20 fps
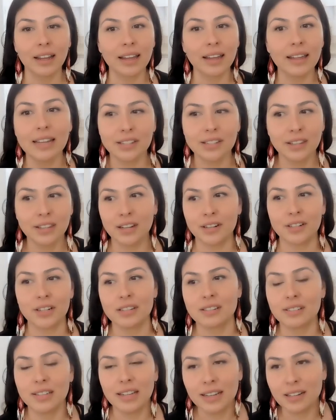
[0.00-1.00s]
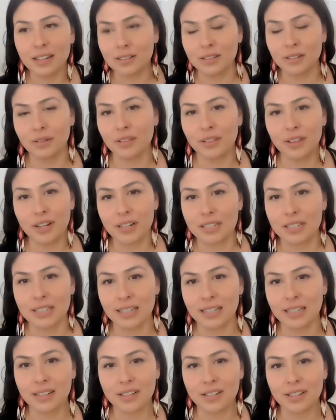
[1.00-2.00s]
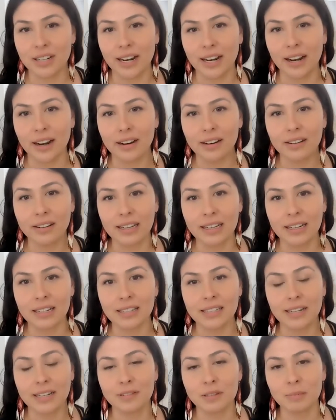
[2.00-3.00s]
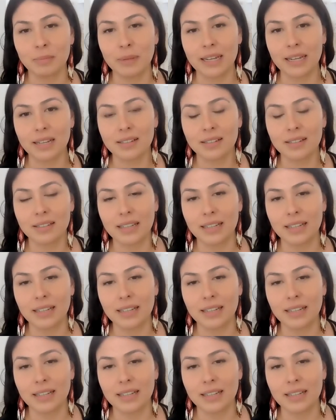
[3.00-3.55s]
it, they're just like so thirsty to share in a safe space.